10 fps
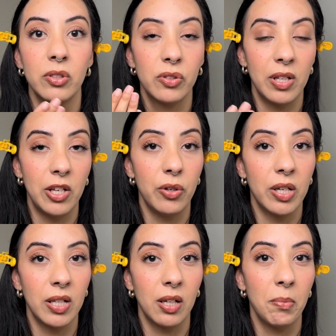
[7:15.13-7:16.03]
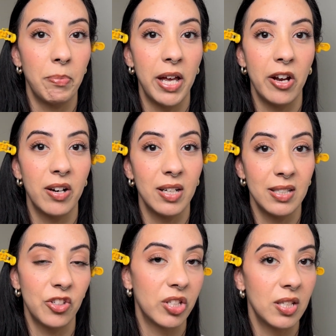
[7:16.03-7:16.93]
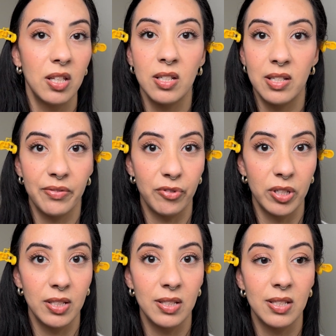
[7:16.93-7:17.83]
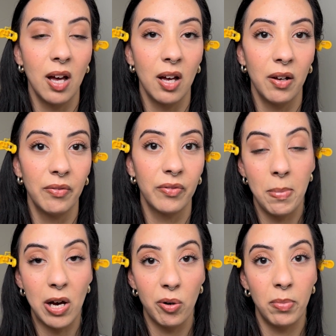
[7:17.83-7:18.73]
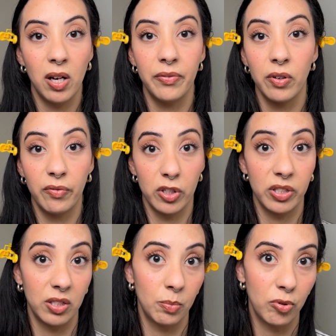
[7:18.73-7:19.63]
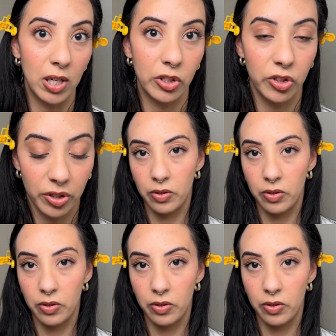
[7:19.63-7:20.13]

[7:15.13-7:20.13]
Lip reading: so that you can compare and just see the difference of a powder puff versus a brush.